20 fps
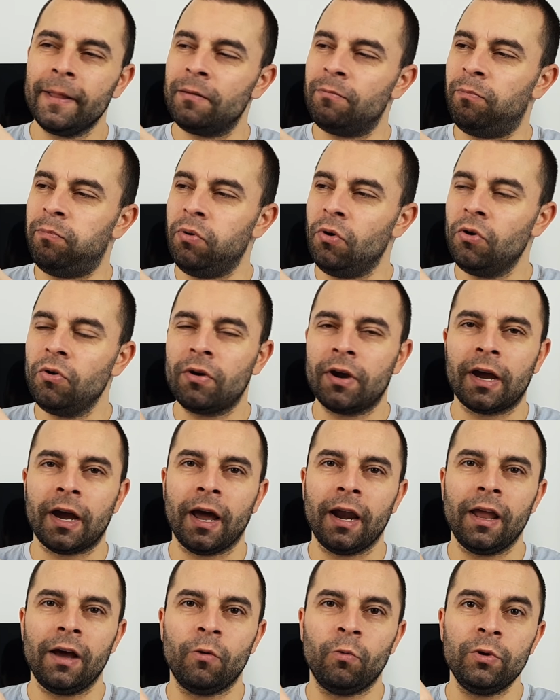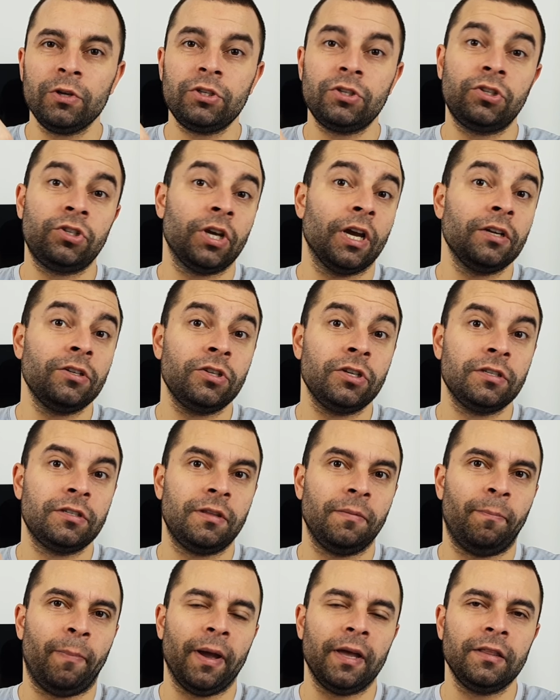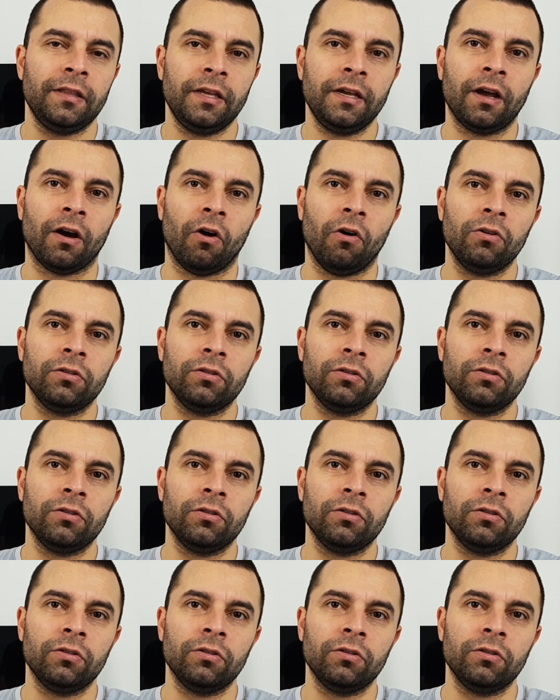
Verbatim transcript: blue color which changes depending